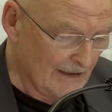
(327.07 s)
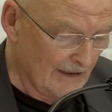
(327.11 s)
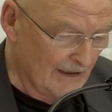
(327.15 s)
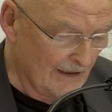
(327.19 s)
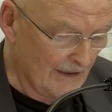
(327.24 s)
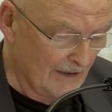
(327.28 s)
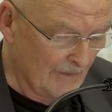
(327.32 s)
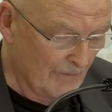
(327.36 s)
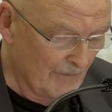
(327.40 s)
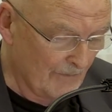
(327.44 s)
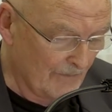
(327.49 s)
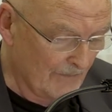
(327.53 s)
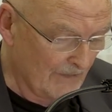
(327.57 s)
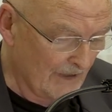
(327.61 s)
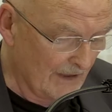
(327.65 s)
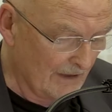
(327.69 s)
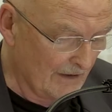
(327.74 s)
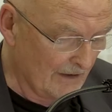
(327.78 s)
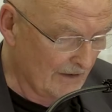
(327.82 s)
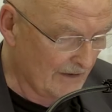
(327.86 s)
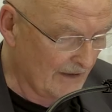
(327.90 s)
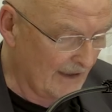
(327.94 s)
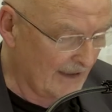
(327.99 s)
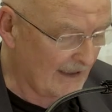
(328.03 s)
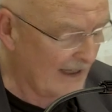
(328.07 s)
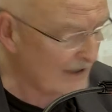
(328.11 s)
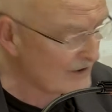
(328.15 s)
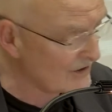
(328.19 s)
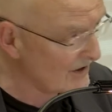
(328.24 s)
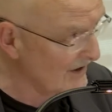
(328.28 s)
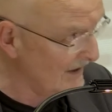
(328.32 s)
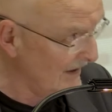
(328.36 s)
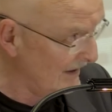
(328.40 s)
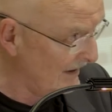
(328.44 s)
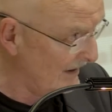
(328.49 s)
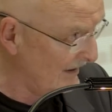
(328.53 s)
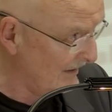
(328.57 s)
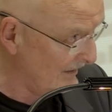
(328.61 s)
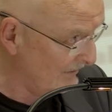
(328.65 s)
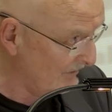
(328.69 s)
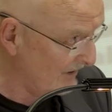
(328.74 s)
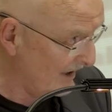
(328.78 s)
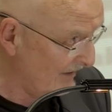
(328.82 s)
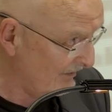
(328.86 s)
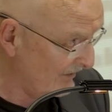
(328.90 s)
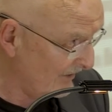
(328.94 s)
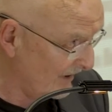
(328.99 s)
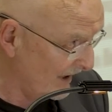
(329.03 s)
um, that actually
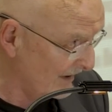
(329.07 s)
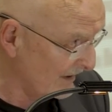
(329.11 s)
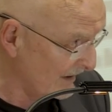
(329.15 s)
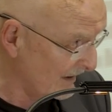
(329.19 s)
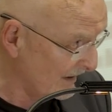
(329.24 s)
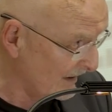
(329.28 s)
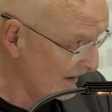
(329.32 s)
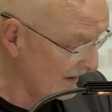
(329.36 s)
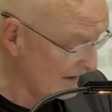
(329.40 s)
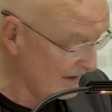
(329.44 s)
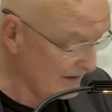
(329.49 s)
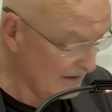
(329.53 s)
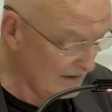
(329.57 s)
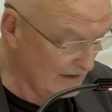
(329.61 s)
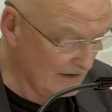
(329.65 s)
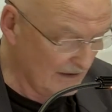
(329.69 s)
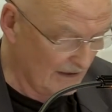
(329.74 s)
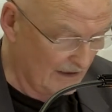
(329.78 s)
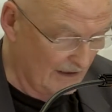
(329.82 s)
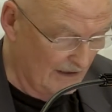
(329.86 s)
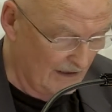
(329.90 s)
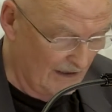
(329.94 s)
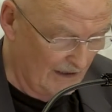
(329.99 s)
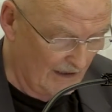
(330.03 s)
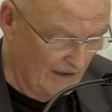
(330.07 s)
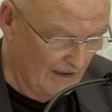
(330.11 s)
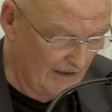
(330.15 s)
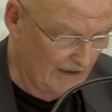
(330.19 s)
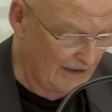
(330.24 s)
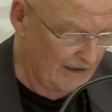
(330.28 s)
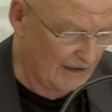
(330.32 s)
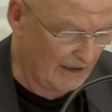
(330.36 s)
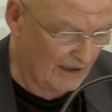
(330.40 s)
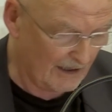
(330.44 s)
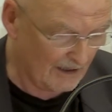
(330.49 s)
referenda are highly